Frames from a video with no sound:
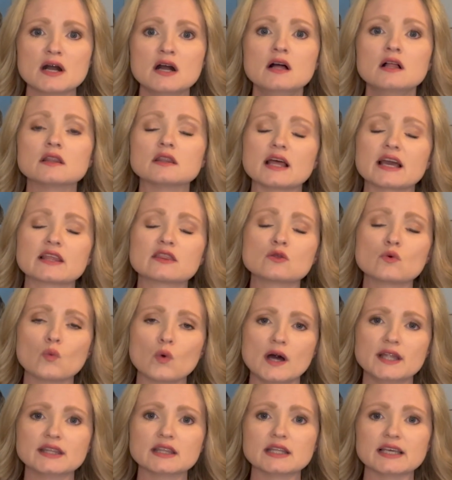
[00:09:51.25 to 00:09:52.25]
like the
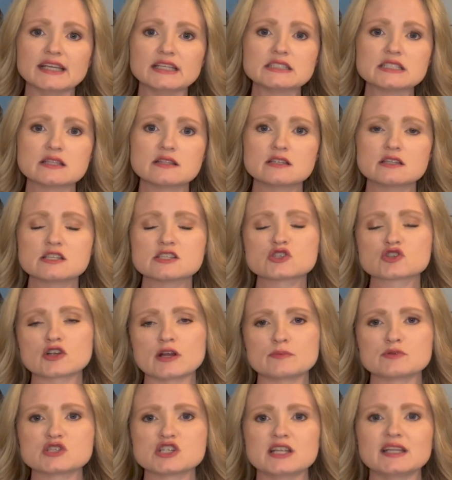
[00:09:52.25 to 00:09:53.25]
one linked in the
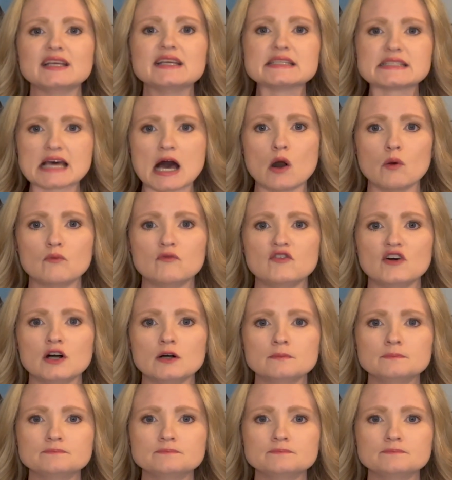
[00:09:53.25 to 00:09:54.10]
description, is helpful.